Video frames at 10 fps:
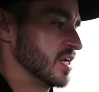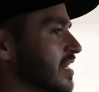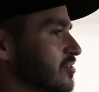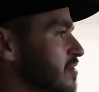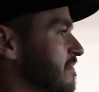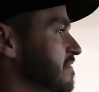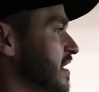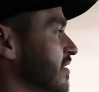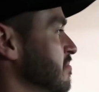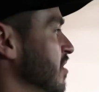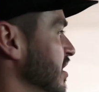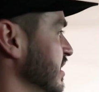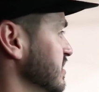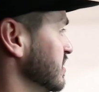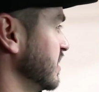It's actually very
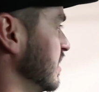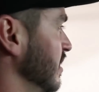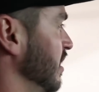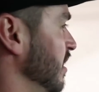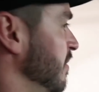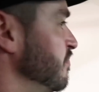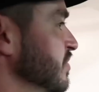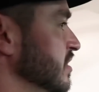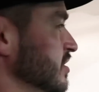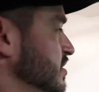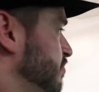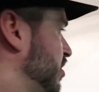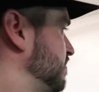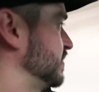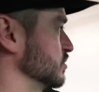modest. Yeah. The
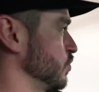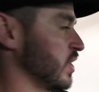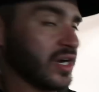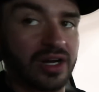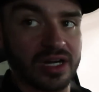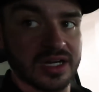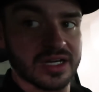Smart feels quicker.